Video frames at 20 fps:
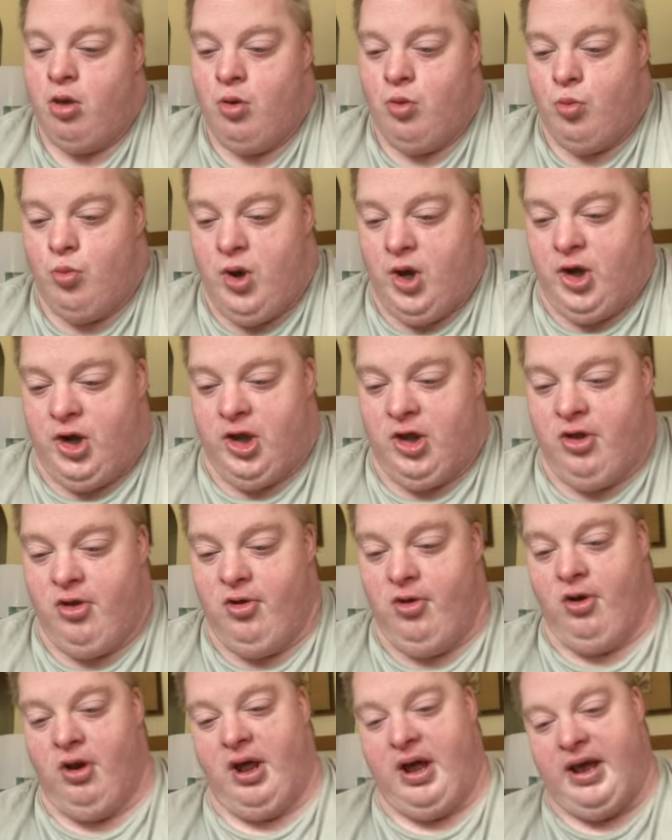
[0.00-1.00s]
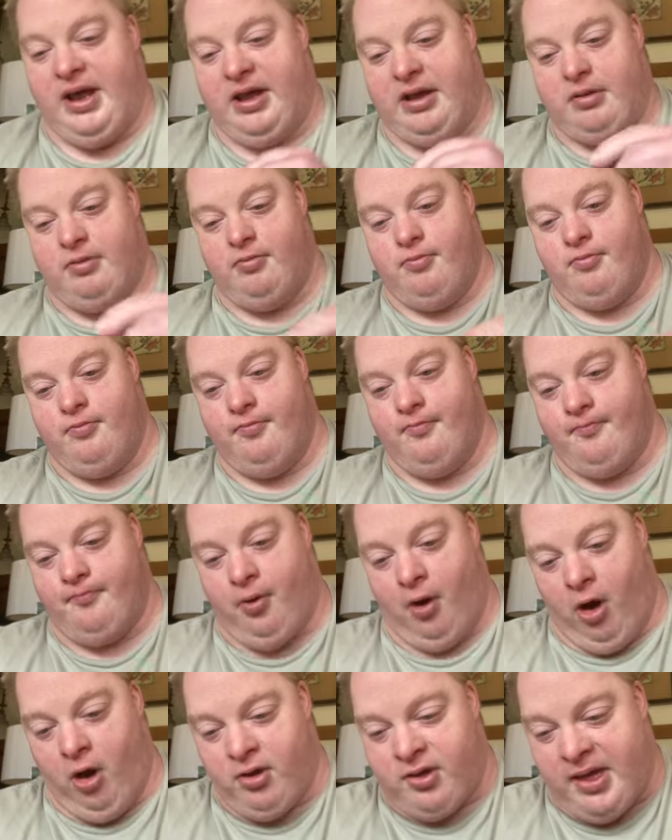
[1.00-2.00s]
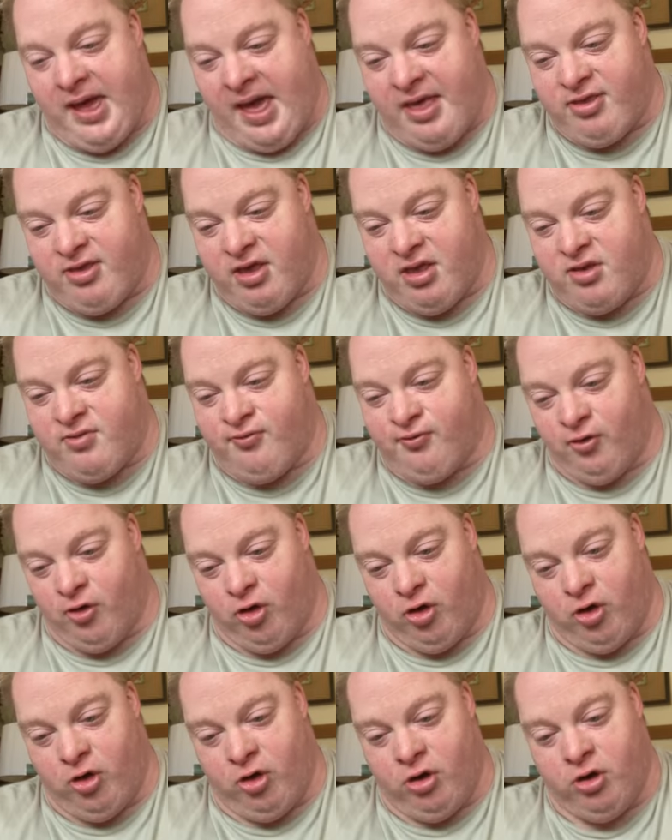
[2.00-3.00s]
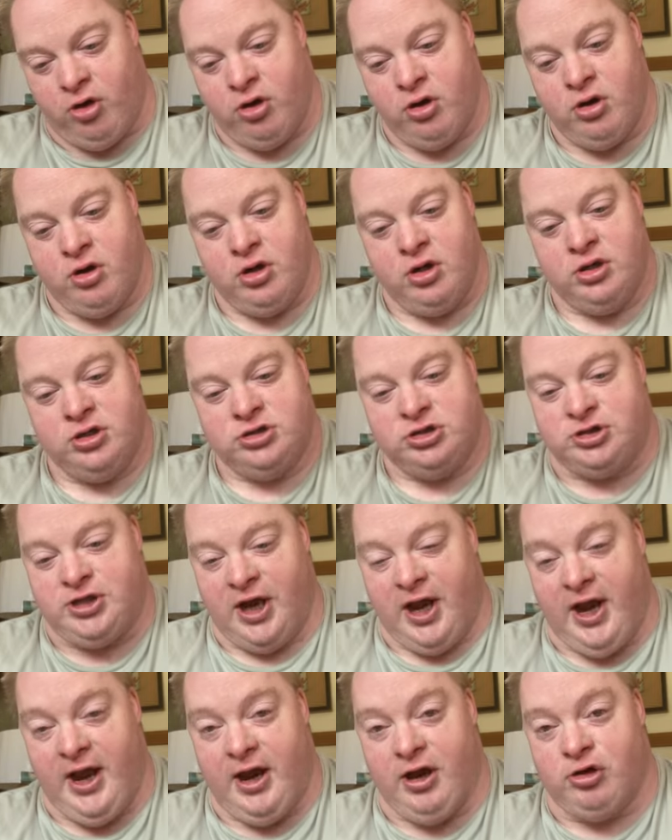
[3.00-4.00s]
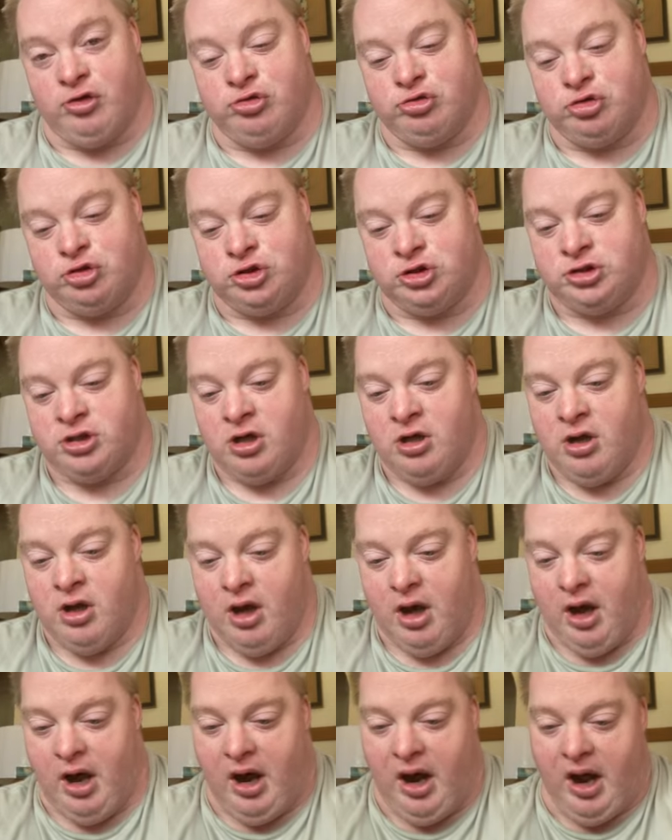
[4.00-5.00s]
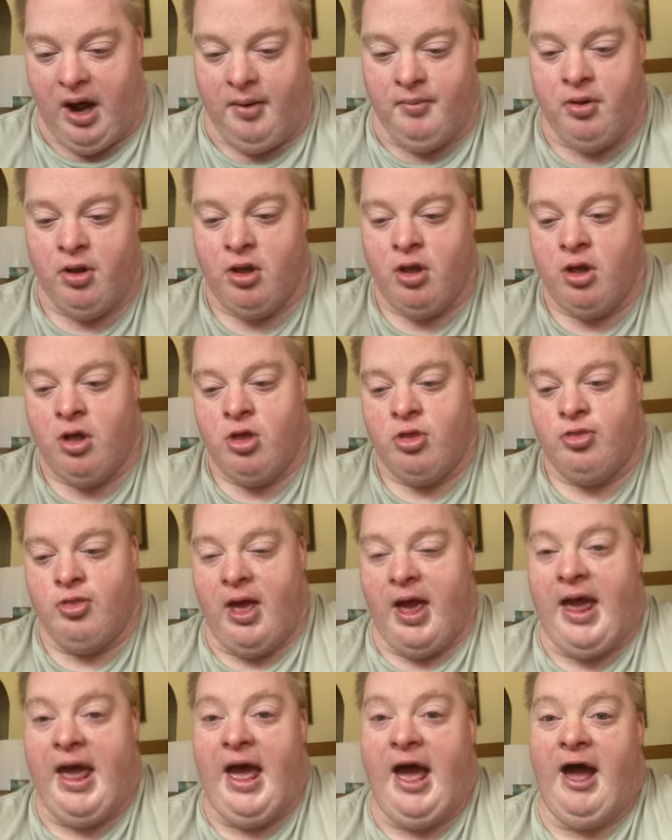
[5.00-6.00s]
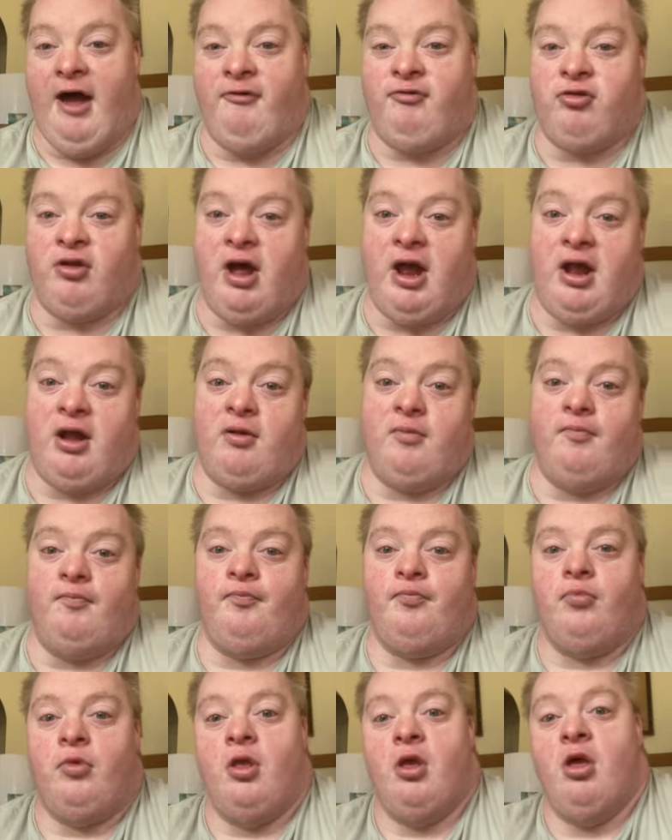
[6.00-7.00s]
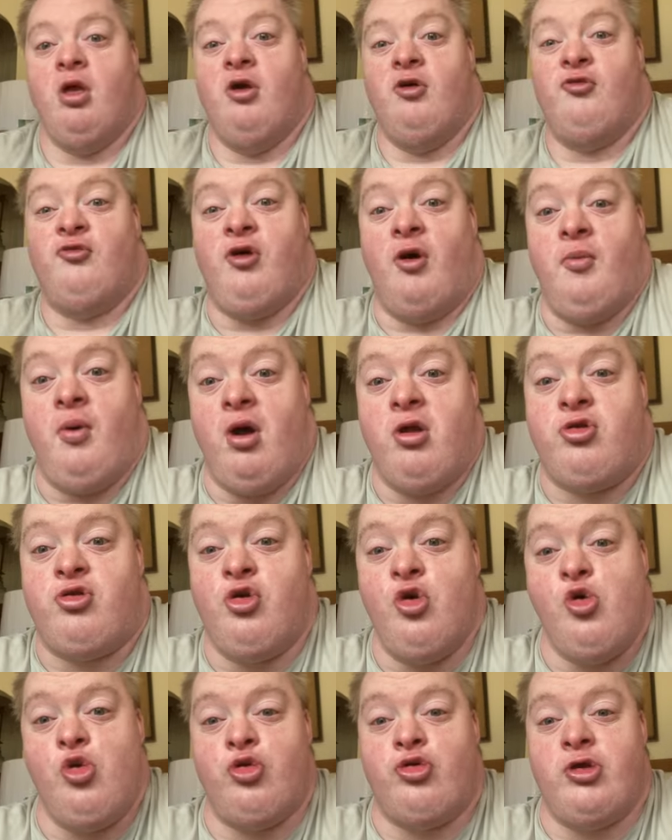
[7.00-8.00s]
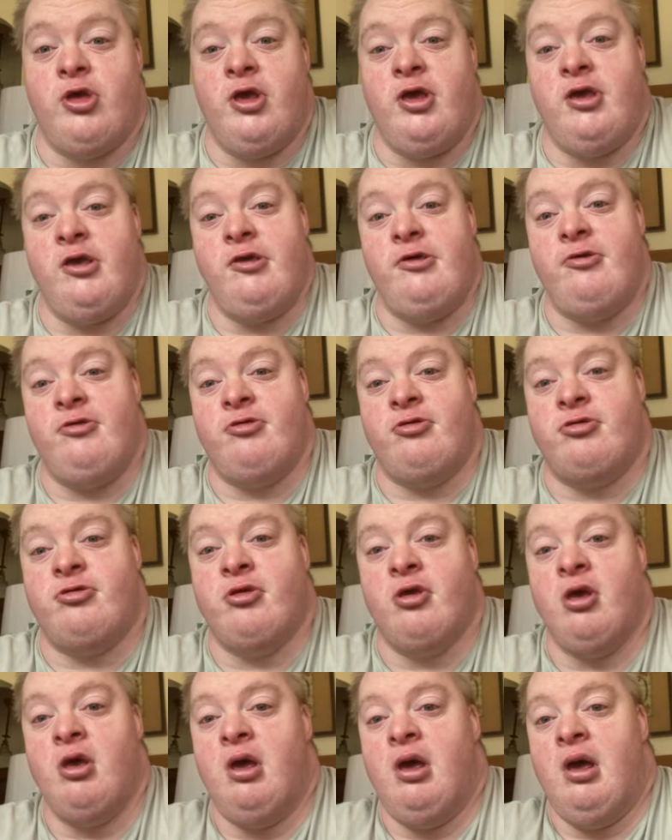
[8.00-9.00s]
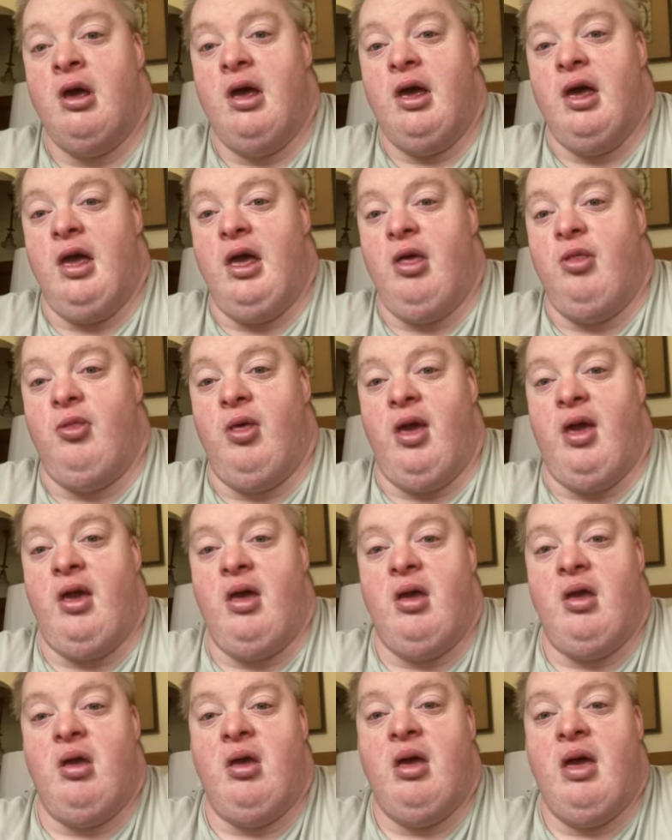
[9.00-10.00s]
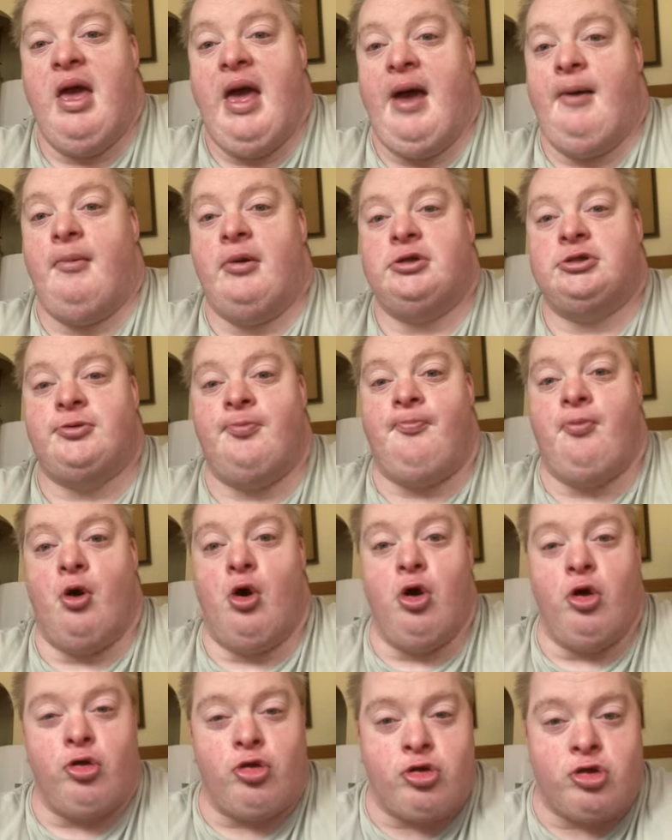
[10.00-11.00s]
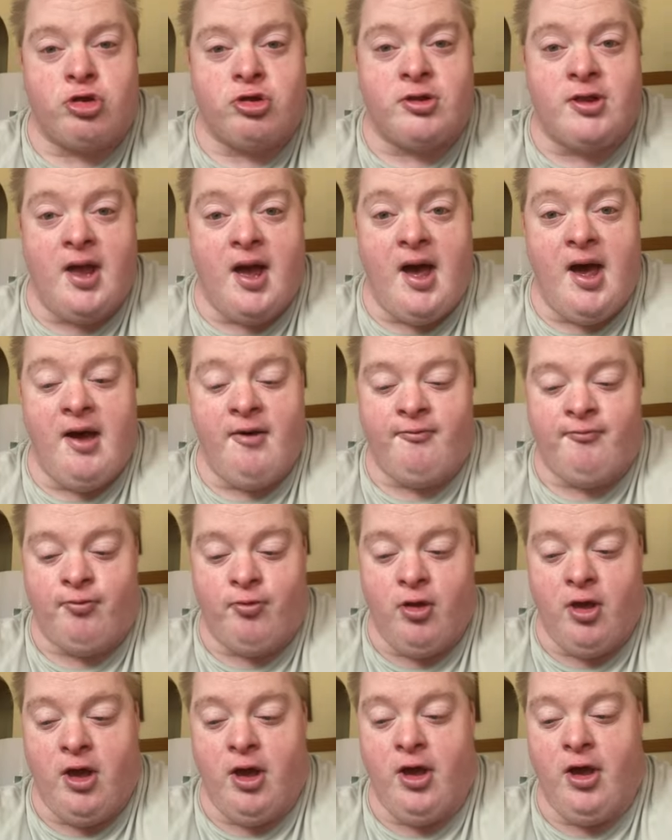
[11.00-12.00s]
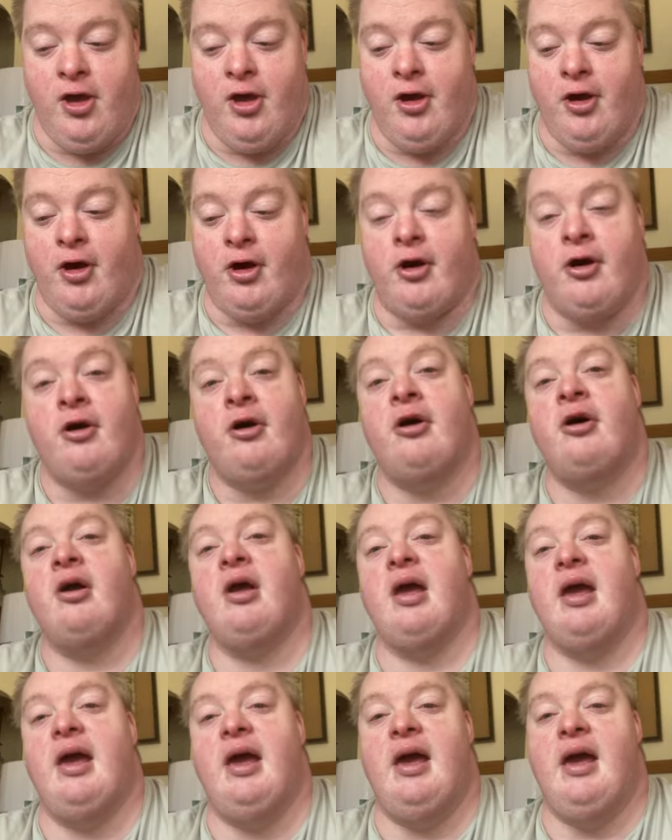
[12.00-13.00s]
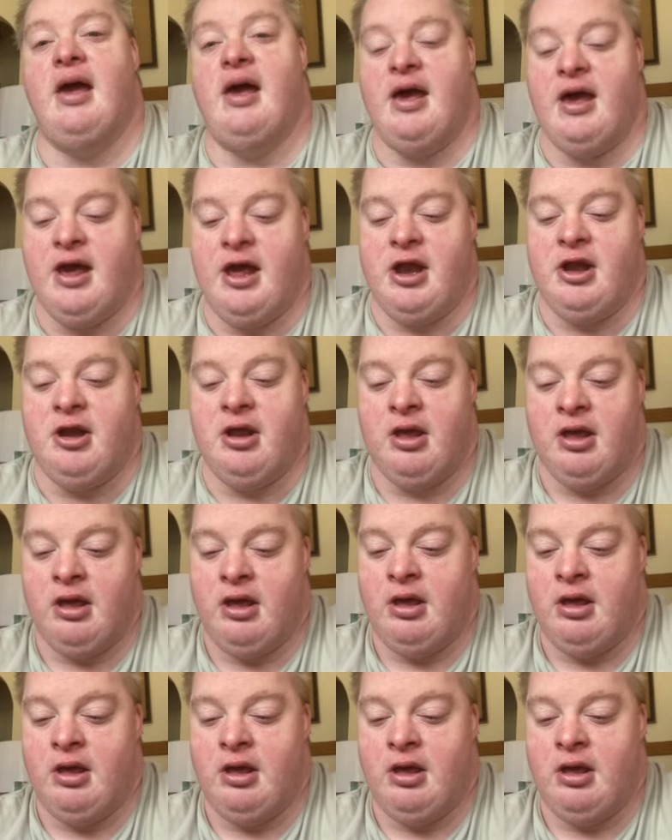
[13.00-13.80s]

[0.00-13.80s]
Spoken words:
we're doing like podcasts for sales. They have like football jerseys, and they have sports stuff there. And